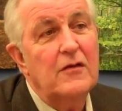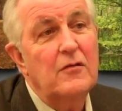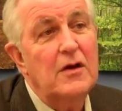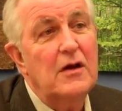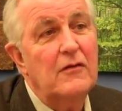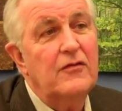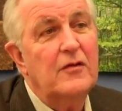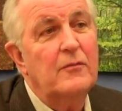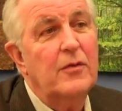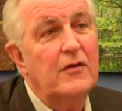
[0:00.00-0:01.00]
that we have
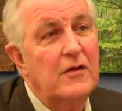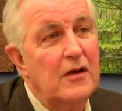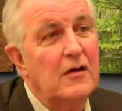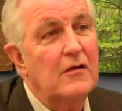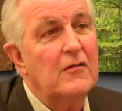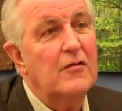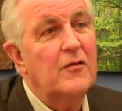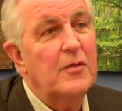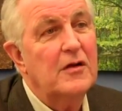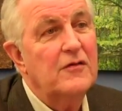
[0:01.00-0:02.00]
some particular
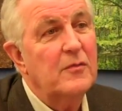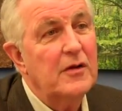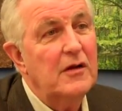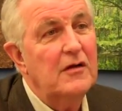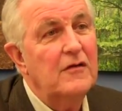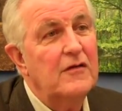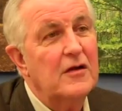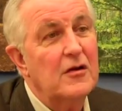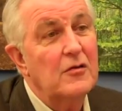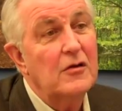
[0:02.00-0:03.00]
responsibilities
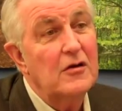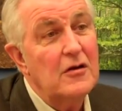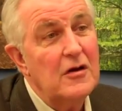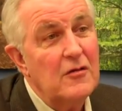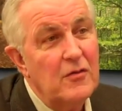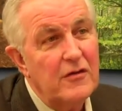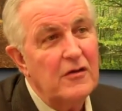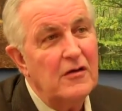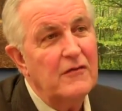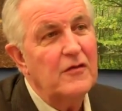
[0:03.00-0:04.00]
that go along with
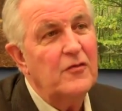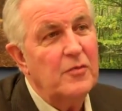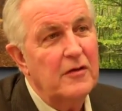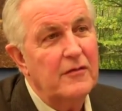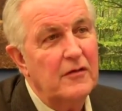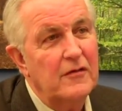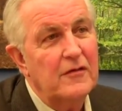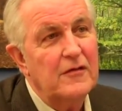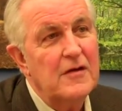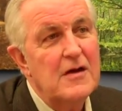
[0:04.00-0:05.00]
all of those
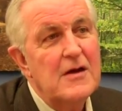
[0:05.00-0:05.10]
privileges.